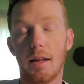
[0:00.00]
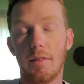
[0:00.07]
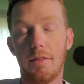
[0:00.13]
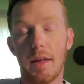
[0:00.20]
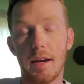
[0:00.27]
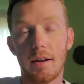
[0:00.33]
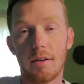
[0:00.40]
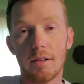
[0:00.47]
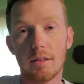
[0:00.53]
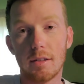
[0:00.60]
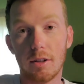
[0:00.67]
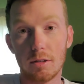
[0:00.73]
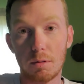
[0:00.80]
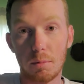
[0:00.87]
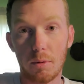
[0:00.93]
they noticed
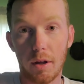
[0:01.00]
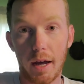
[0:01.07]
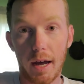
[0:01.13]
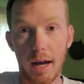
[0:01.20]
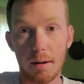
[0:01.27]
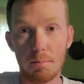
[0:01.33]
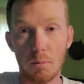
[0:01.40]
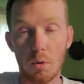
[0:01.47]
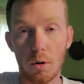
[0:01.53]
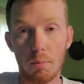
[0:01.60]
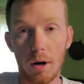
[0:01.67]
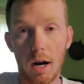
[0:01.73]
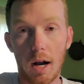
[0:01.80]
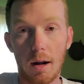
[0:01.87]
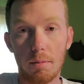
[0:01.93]
those people had more
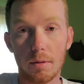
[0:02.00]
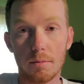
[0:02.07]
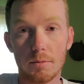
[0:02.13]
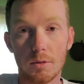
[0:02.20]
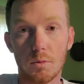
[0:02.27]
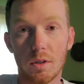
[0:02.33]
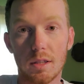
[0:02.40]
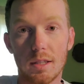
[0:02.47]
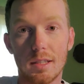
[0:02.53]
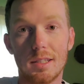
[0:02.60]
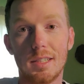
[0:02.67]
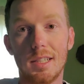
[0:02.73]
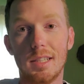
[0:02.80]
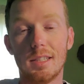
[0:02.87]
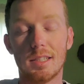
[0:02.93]
problems with
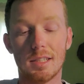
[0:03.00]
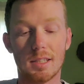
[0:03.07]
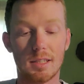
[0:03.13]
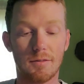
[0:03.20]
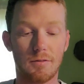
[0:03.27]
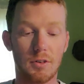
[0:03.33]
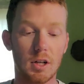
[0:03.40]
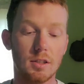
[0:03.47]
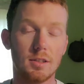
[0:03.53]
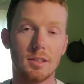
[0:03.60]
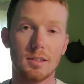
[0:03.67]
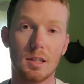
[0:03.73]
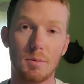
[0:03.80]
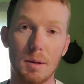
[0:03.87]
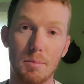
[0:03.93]
diseases
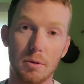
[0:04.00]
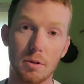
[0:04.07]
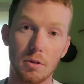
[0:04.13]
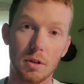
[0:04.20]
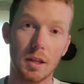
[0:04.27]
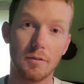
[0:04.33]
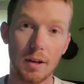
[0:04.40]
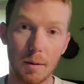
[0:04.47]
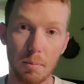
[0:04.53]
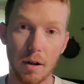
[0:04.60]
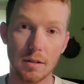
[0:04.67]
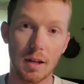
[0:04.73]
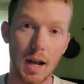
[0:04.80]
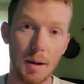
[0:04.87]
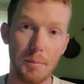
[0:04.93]
versus the people who lived up
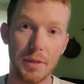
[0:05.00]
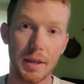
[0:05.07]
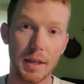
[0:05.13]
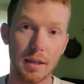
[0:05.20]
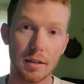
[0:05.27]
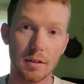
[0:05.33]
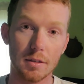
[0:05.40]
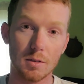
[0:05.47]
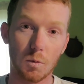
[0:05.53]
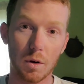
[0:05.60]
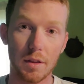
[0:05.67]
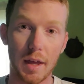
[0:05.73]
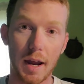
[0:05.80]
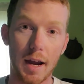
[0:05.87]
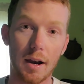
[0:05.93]
on top of the hills
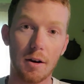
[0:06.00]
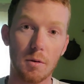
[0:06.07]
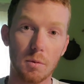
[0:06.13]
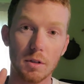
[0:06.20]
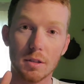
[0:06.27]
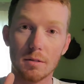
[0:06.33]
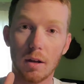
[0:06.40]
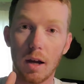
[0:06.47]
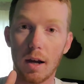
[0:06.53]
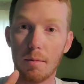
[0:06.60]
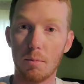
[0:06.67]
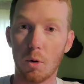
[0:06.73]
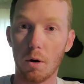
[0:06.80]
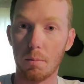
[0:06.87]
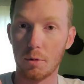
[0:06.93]
where the air was
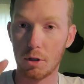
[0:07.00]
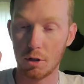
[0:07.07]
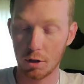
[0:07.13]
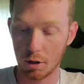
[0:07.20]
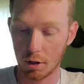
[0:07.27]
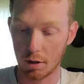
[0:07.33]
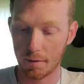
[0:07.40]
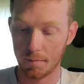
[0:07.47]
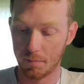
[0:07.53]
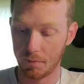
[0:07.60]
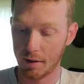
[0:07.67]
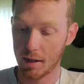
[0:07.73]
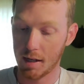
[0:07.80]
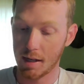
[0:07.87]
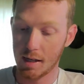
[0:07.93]
more pure.
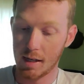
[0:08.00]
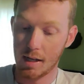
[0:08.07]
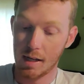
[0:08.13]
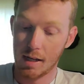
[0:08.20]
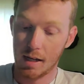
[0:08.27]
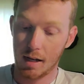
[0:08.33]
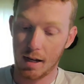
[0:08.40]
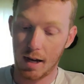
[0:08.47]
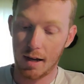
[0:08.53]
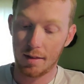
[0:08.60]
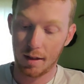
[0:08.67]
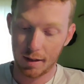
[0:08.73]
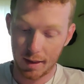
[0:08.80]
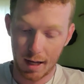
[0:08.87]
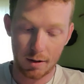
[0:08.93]
I
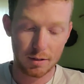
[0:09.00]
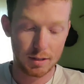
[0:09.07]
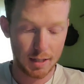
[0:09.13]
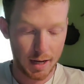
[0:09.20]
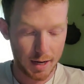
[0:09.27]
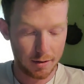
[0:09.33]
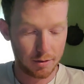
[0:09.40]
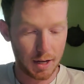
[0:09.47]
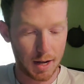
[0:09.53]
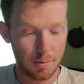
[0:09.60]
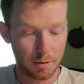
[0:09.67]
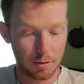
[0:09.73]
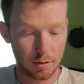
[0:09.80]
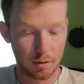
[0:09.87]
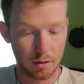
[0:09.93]
thought that was kind of
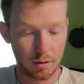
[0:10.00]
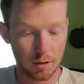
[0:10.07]
comical, a